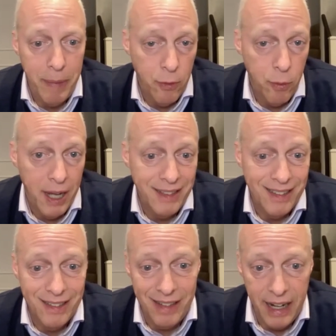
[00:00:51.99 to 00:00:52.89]

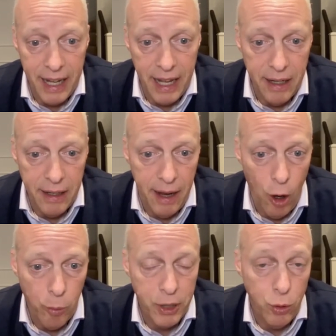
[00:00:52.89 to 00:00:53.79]
Pathwise is dedicated to
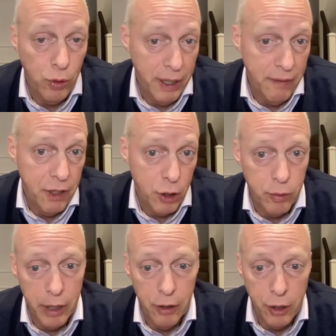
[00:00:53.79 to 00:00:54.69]
helping you live the
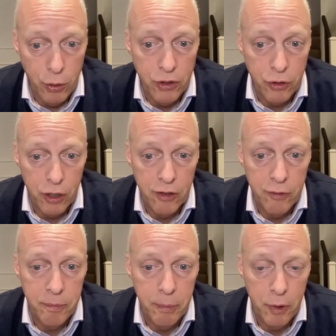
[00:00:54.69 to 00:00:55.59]
career you
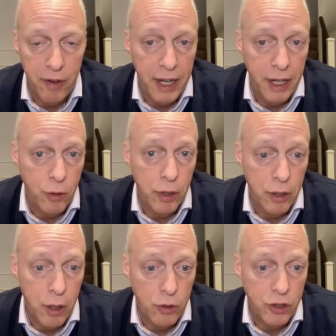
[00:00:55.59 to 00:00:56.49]
deserve, providing
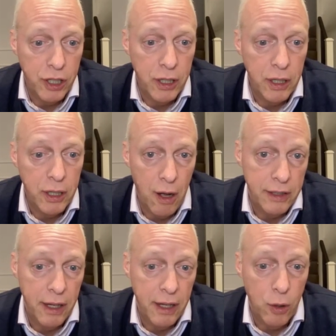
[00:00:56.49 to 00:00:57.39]
career coaching,
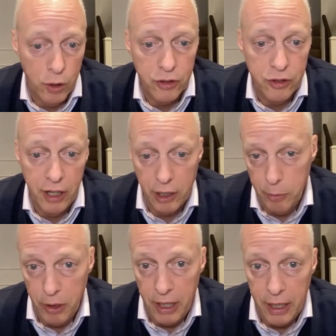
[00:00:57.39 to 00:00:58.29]
content, courses, and
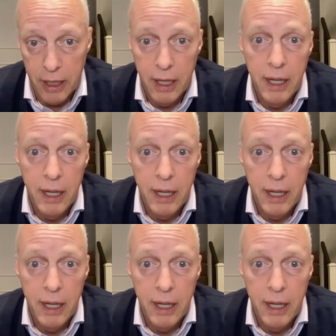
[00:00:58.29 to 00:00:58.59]
community.